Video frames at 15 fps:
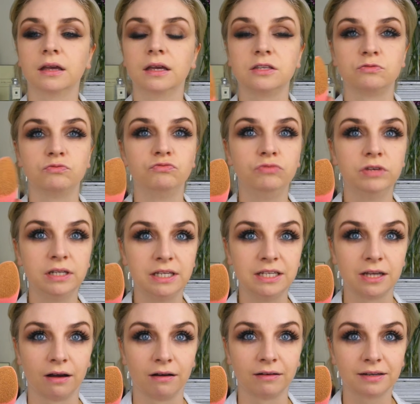It's really
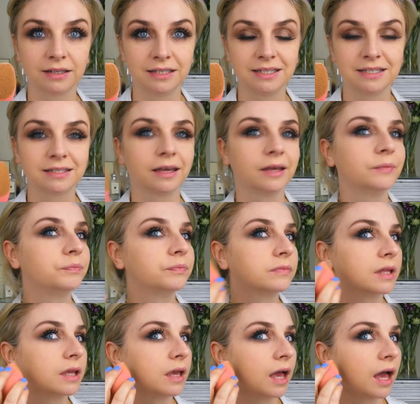dark, can you see?
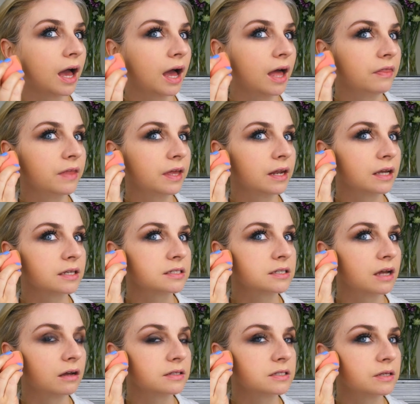And then I
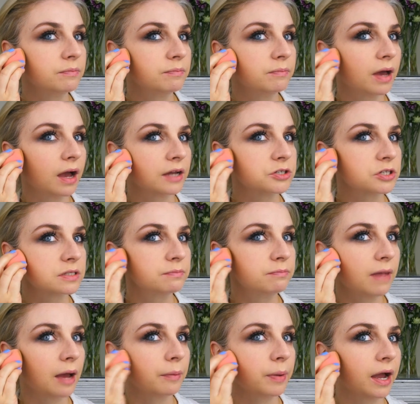just
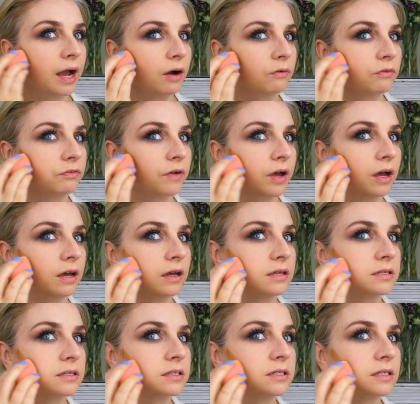map out
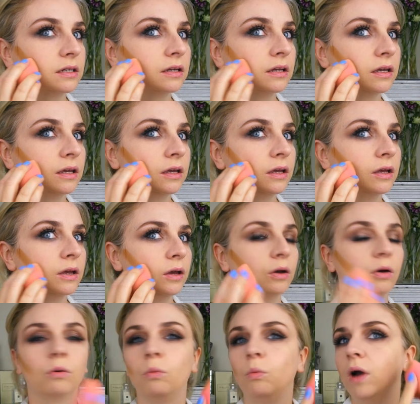first
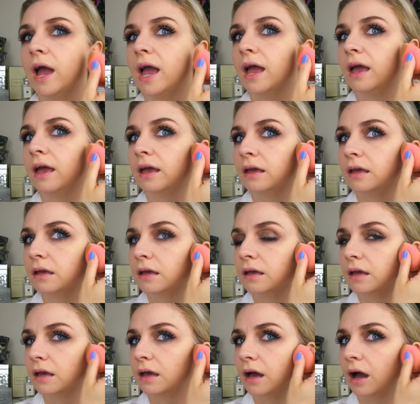where
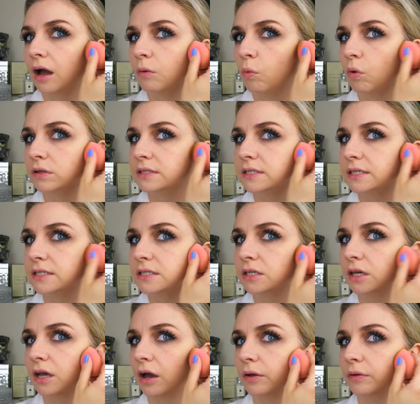I want it
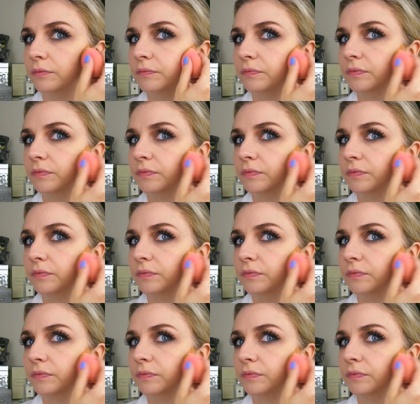to go.